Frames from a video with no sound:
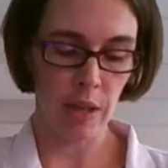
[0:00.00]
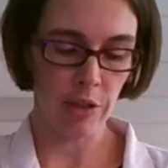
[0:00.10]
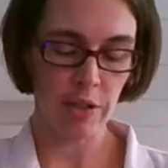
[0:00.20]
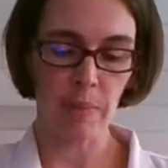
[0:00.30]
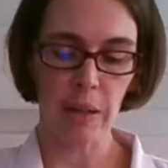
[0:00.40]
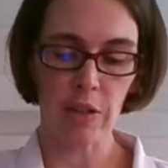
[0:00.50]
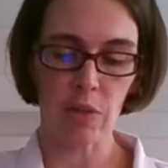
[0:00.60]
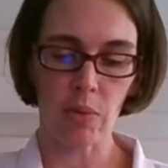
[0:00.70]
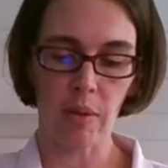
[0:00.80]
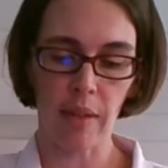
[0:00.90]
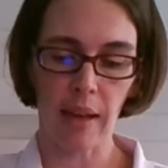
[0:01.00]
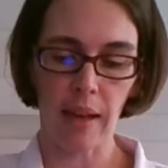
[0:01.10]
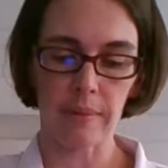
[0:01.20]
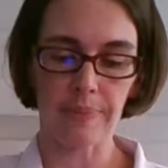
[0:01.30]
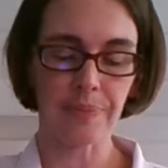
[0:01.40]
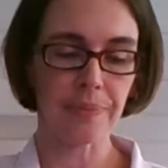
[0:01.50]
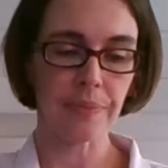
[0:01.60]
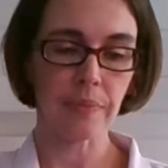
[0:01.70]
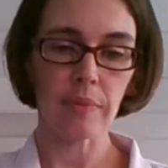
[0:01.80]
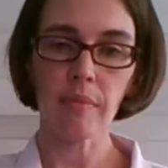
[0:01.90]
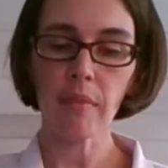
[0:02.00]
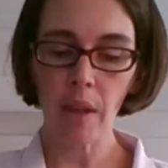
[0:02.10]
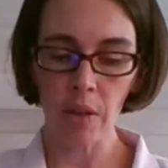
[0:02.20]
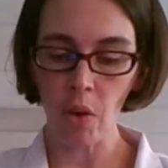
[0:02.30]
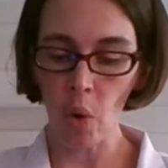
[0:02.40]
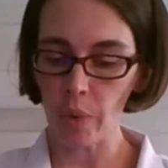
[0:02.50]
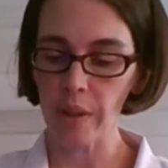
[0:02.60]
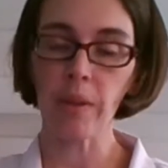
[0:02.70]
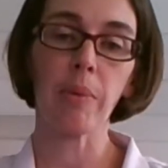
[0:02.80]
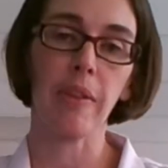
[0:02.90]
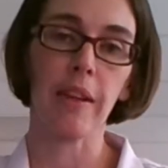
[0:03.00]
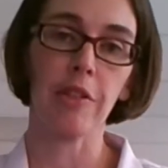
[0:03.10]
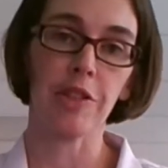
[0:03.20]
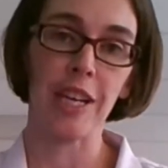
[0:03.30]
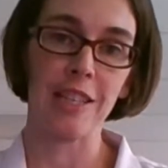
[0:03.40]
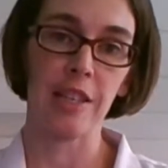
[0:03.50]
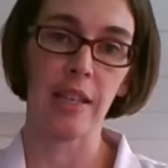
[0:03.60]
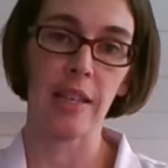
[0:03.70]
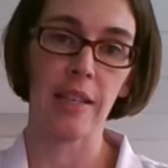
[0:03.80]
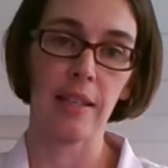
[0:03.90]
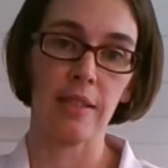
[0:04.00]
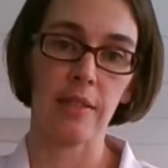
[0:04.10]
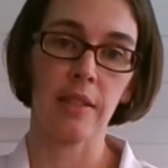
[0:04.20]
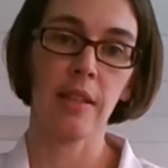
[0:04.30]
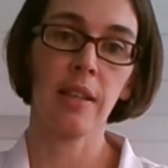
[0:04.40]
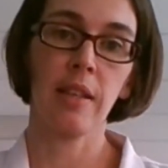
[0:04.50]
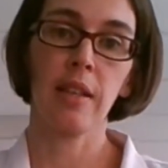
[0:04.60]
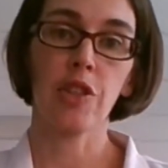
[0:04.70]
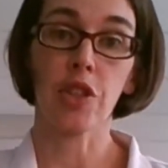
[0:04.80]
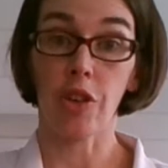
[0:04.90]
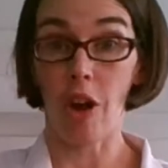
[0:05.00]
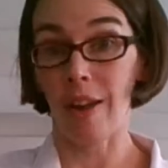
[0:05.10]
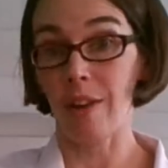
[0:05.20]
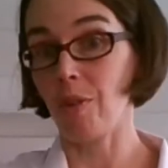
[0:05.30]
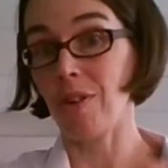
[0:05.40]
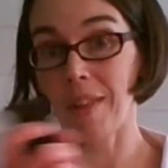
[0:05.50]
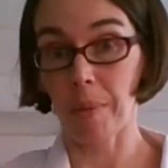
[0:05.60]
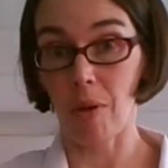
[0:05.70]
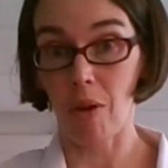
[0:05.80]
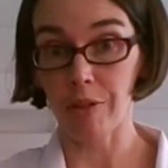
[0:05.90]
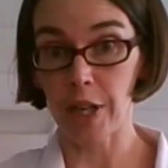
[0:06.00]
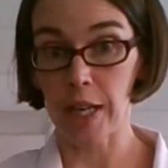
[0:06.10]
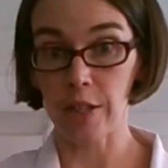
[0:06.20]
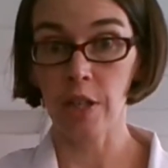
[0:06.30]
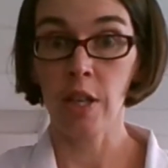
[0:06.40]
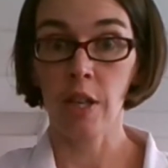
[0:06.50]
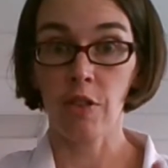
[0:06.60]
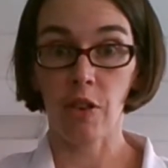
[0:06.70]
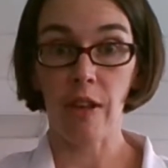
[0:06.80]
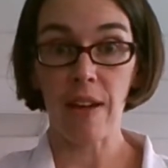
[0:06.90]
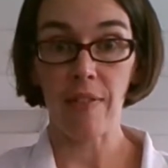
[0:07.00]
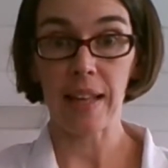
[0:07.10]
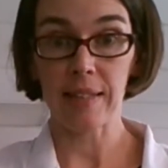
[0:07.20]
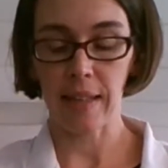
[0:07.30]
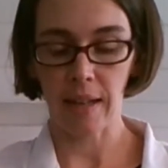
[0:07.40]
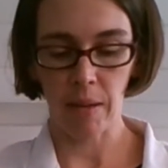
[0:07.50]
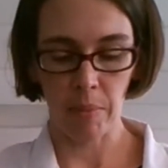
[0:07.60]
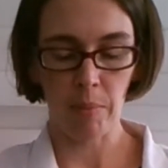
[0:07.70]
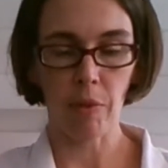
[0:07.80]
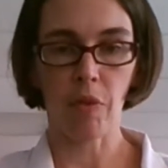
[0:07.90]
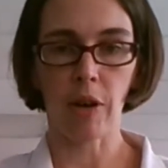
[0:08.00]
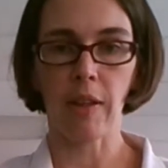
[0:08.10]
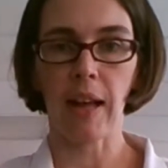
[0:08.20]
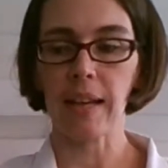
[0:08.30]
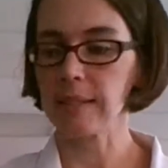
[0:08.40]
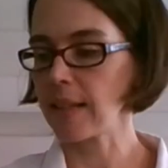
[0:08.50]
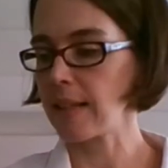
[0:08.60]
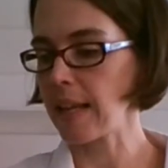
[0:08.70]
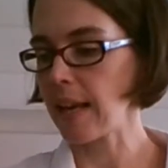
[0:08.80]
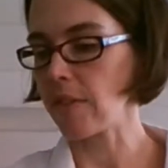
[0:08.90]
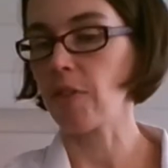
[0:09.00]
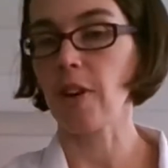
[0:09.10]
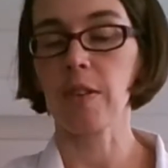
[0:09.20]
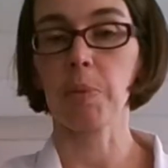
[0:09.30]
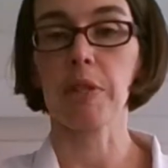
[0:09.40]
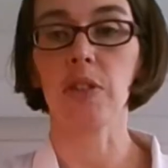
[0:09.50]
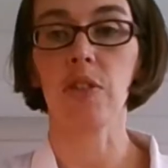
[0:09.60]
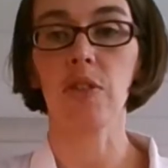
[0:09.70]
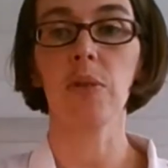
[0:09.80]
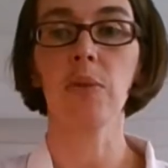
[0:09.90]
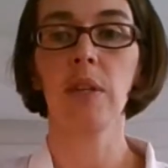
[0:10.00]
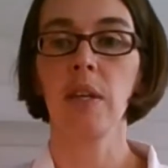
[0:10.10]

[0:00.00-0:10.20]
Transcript: and just make sure that only the one that you're changing is turned on, or they will all change. So you'll have that set up before class. Then for exploration 2,